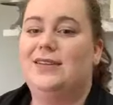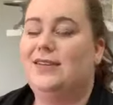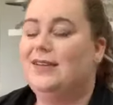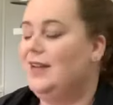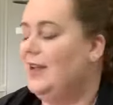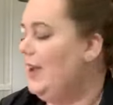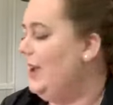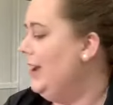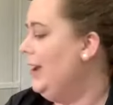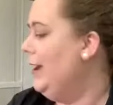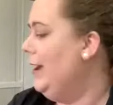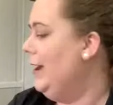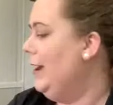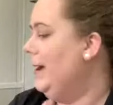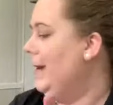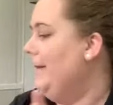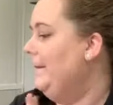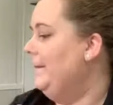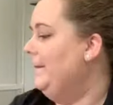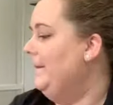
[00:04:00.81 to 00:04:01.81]

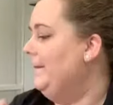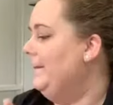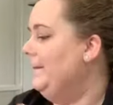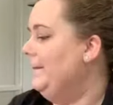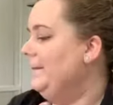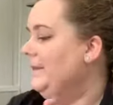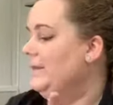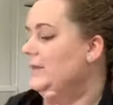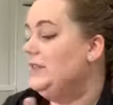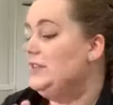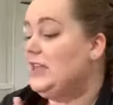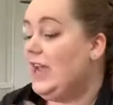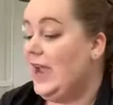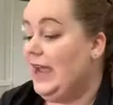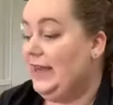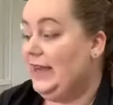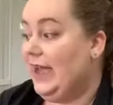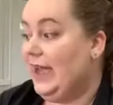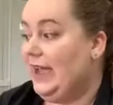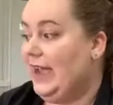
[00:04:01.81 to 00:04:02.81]
Um,
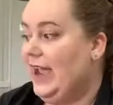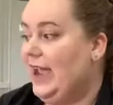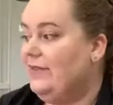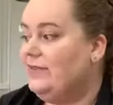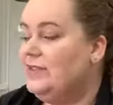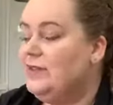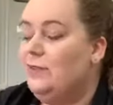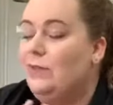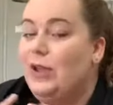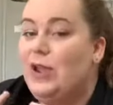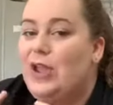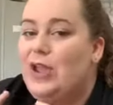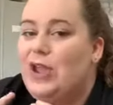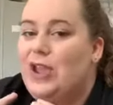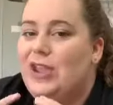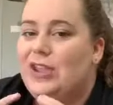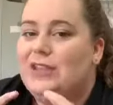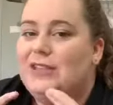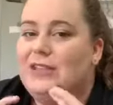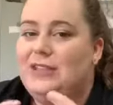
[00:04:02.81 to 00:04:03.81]
tie-dye. I have some
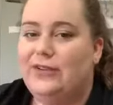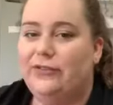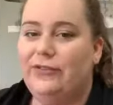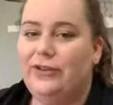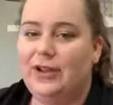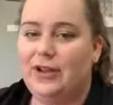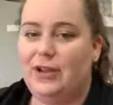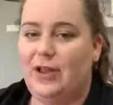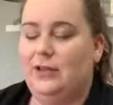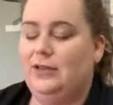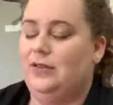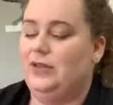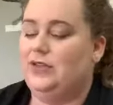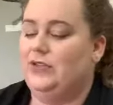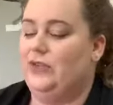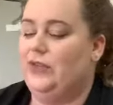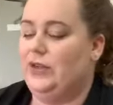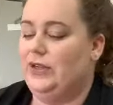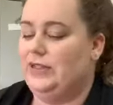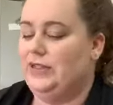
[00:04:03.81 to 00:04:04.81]
different colors
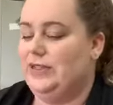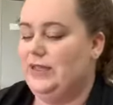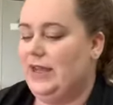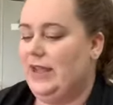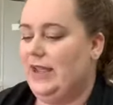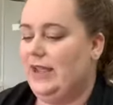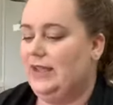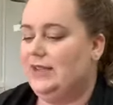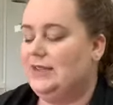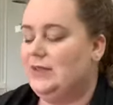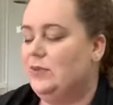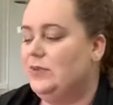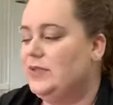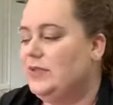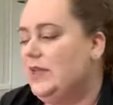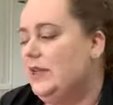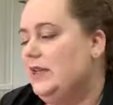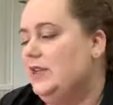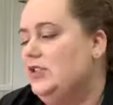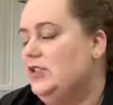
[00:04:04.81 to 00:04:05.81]
for us today because I was
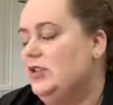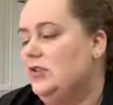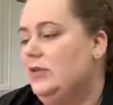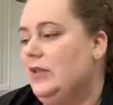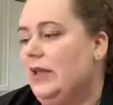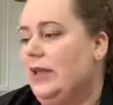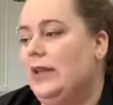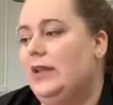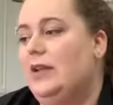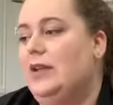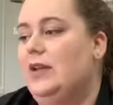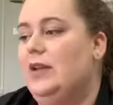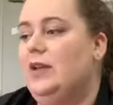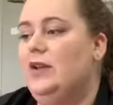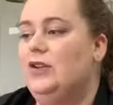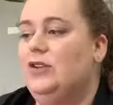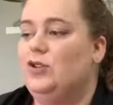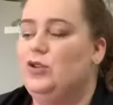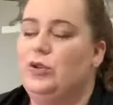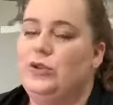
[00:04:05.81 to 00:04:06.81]
going to do like
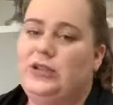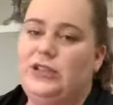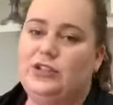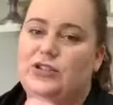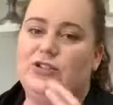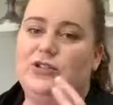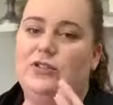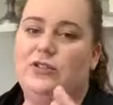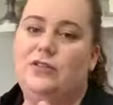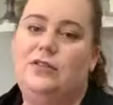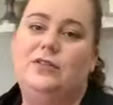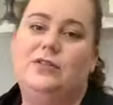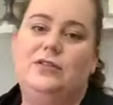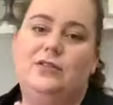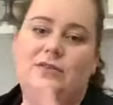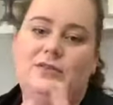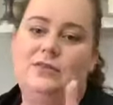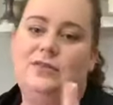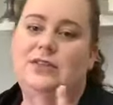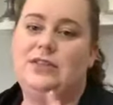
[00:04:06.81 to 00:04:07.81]

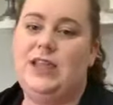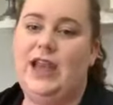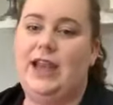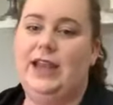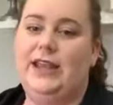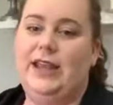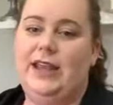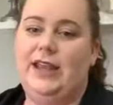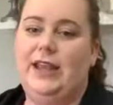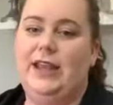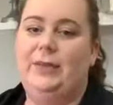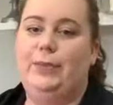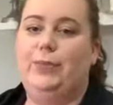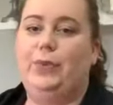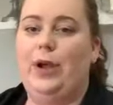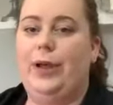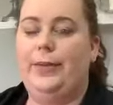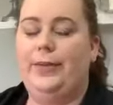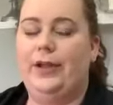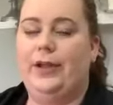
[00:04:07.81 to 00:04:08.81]
traditional tie-dye
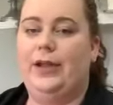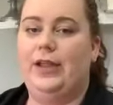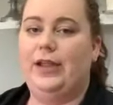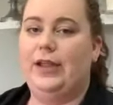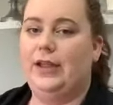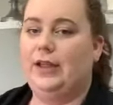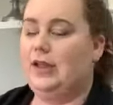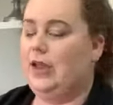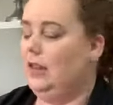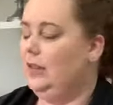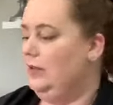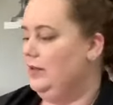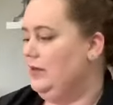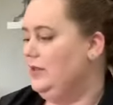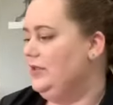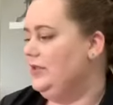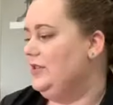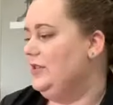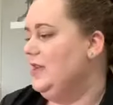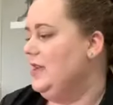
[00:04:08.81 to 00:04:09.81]
primary
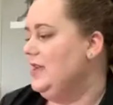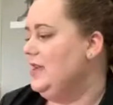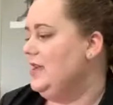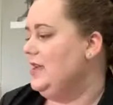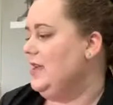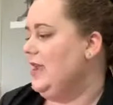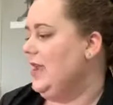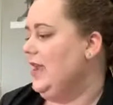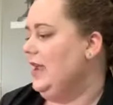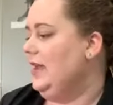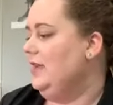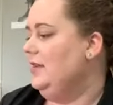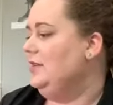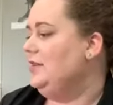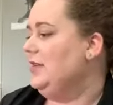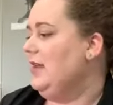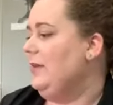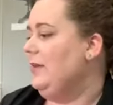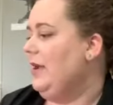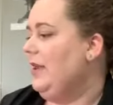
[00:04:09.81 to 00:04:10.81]
colors and
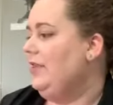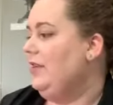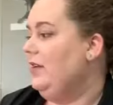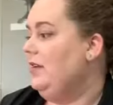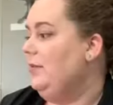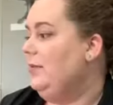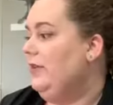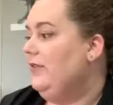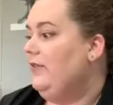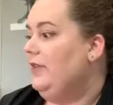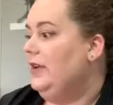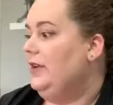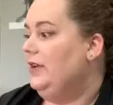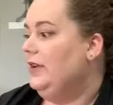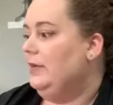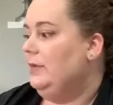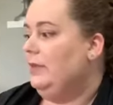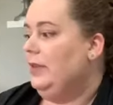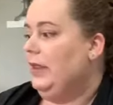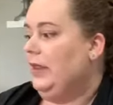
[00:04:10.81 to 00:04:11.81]
um, I thought it'd be fun to
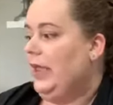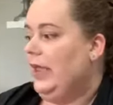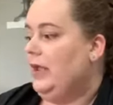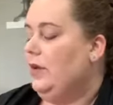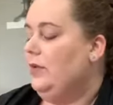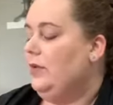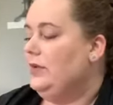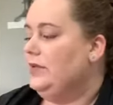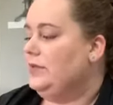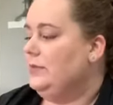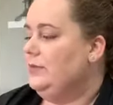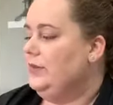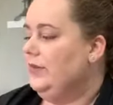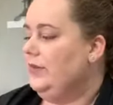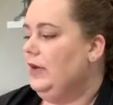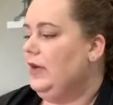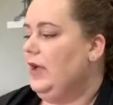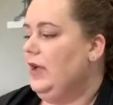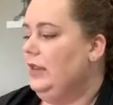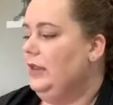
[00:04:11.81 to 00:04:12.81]
play with some
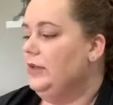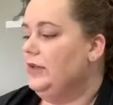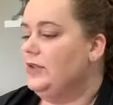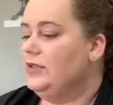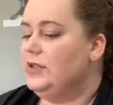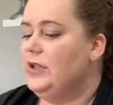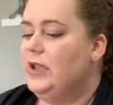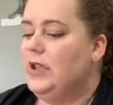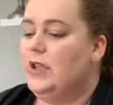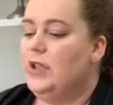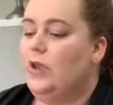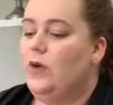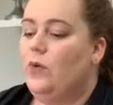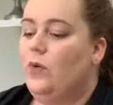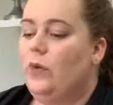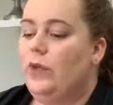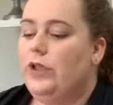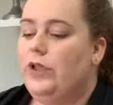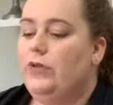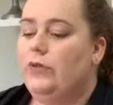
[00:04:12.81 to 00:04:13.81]
different colors.
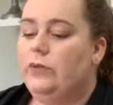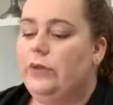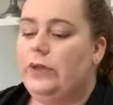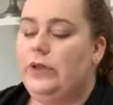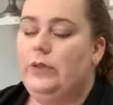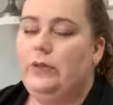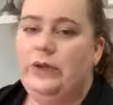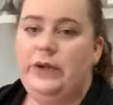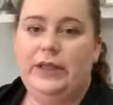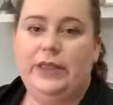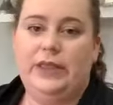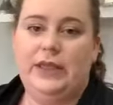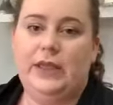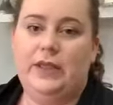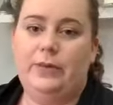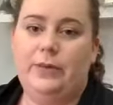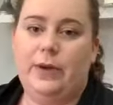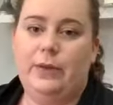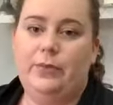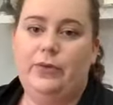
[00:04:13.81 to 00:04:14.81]
What you really want to think
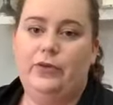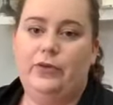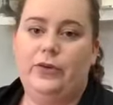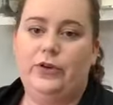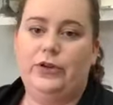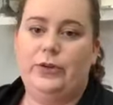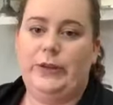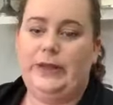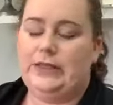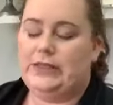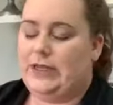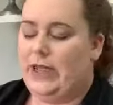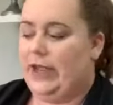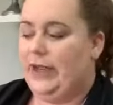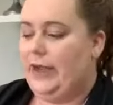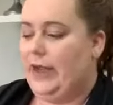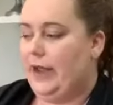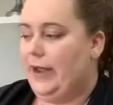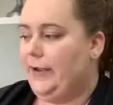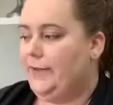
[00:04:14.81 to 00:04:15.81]
about before doing
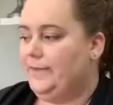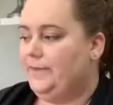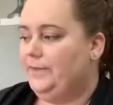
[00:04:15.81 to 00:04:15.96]
tie-dye